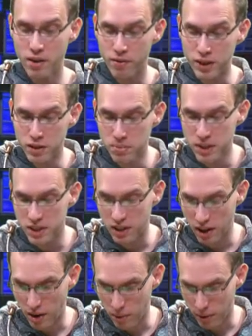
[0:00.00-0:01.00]
which means
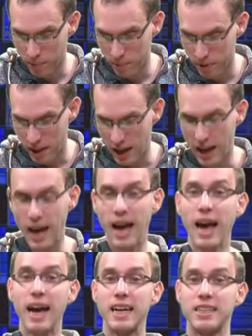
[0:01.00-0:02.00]
that our
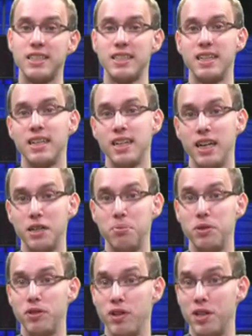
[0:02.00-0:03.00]
x is
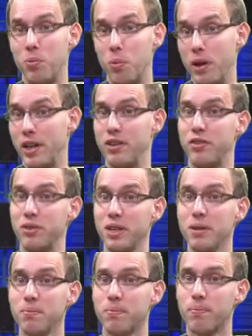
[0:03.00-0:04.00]
between 1 and 3,